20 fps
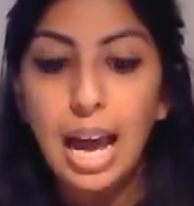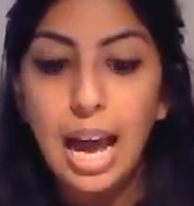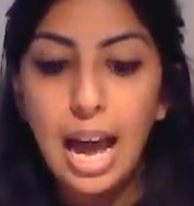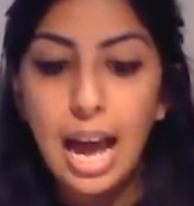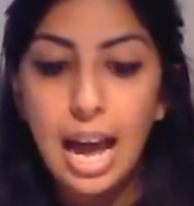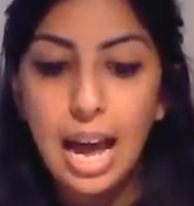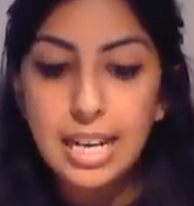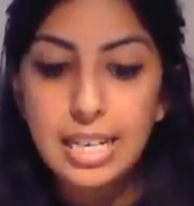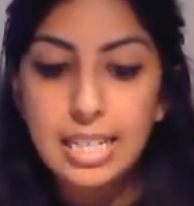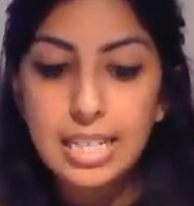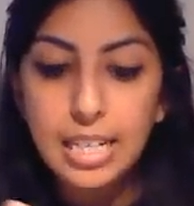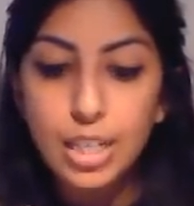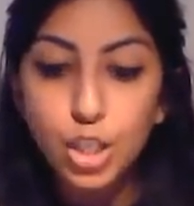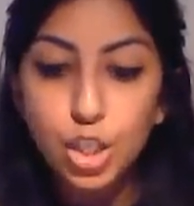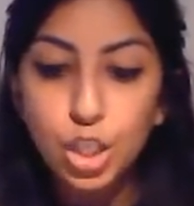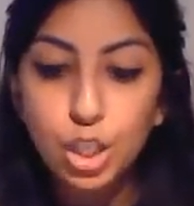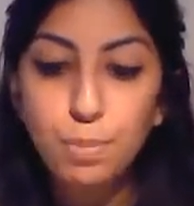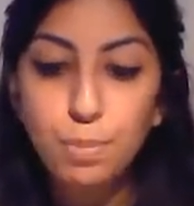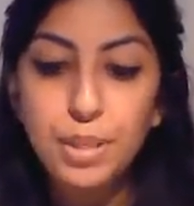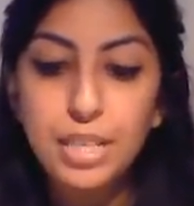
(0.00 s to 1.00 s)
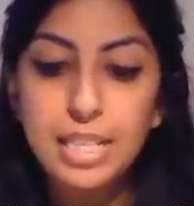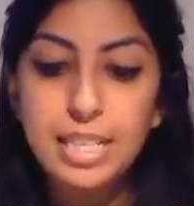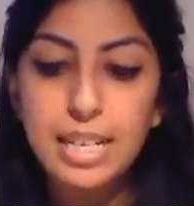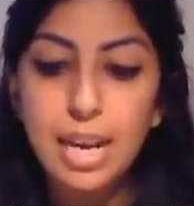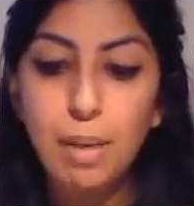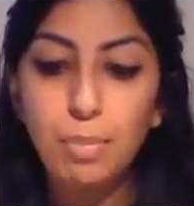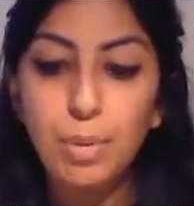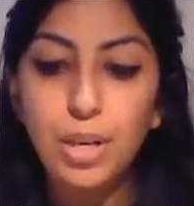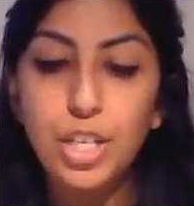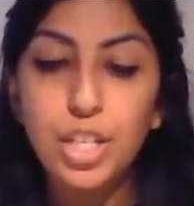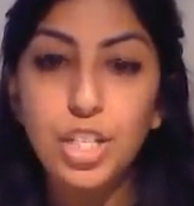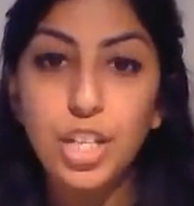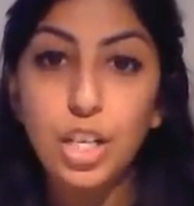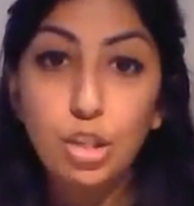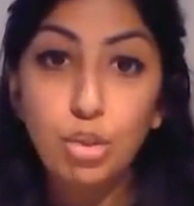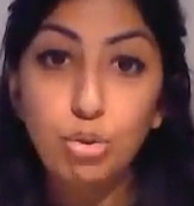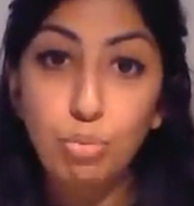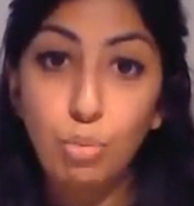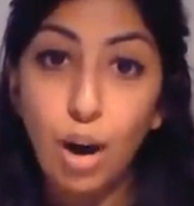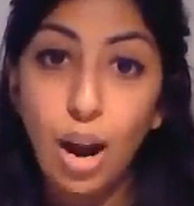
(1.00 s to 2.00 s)
And it should be established that
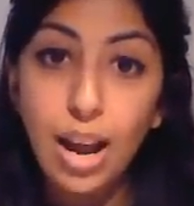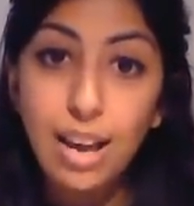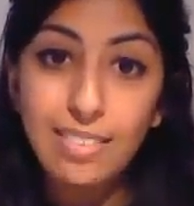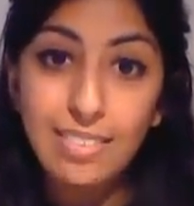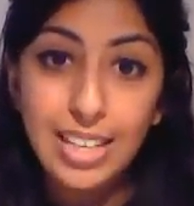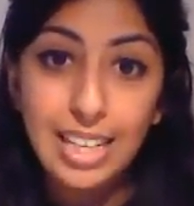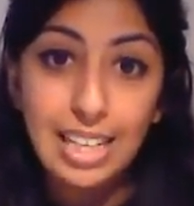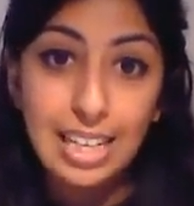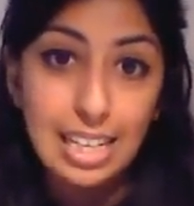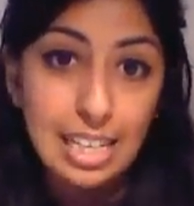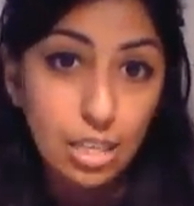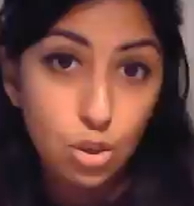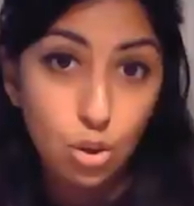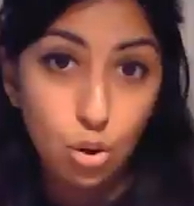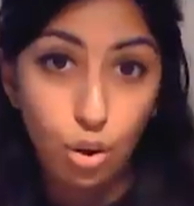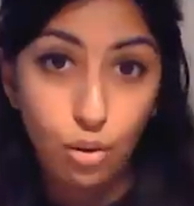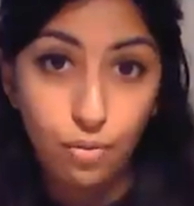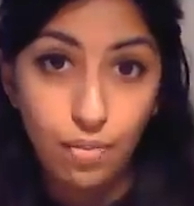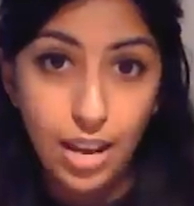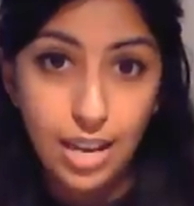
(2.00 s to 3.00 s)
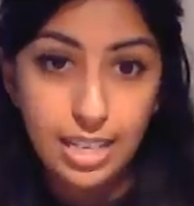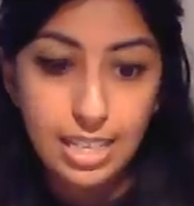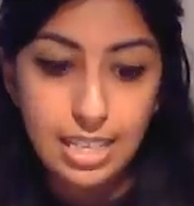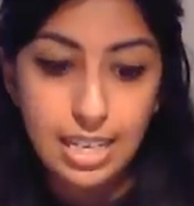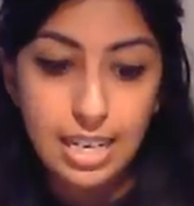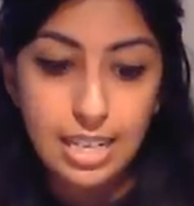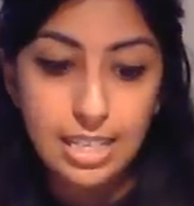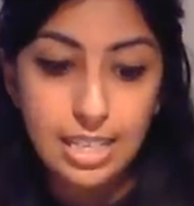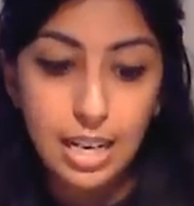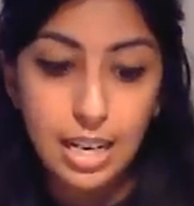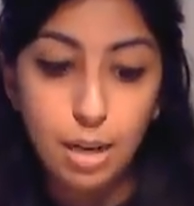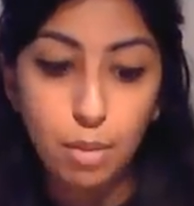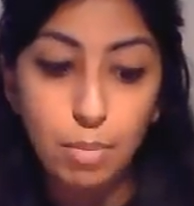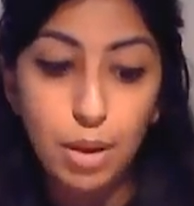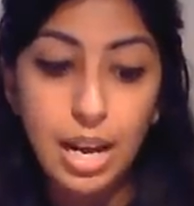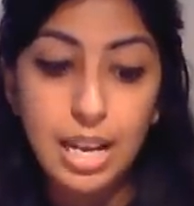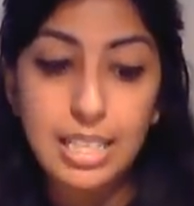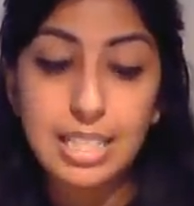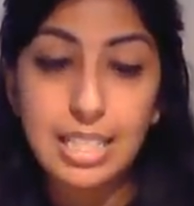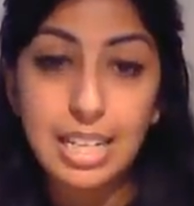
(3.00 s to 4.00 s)
driving is not affected in a
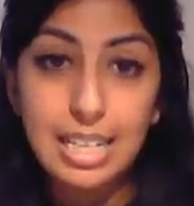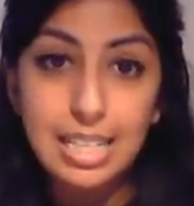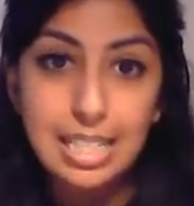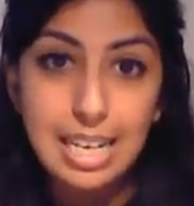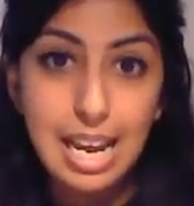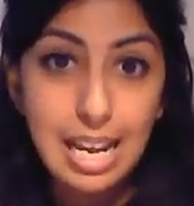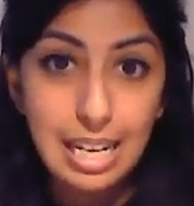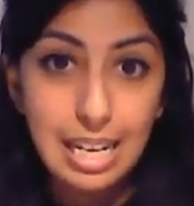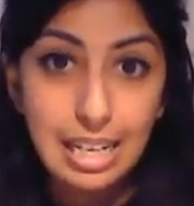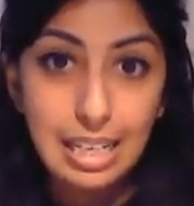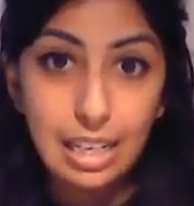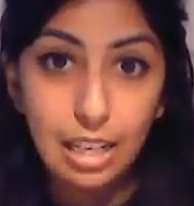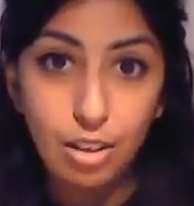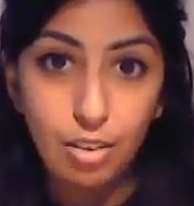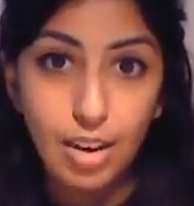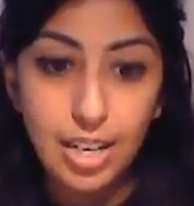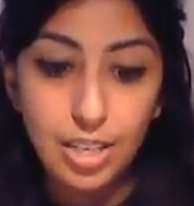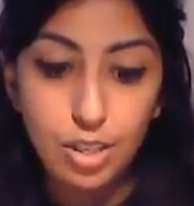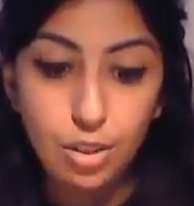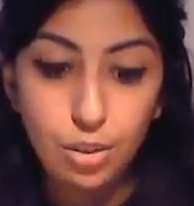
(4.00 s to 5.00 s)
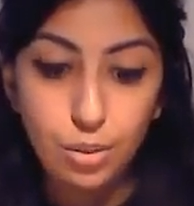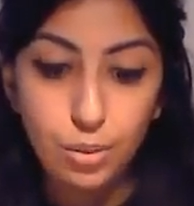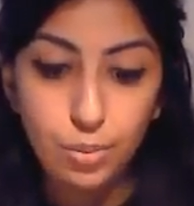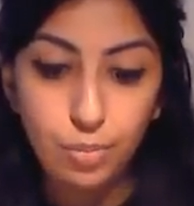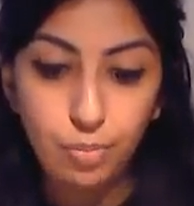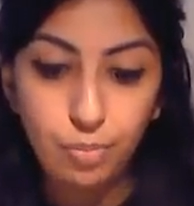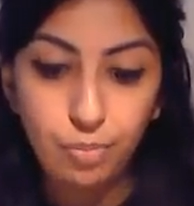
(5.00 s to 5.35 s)
person that's taking nicorandil.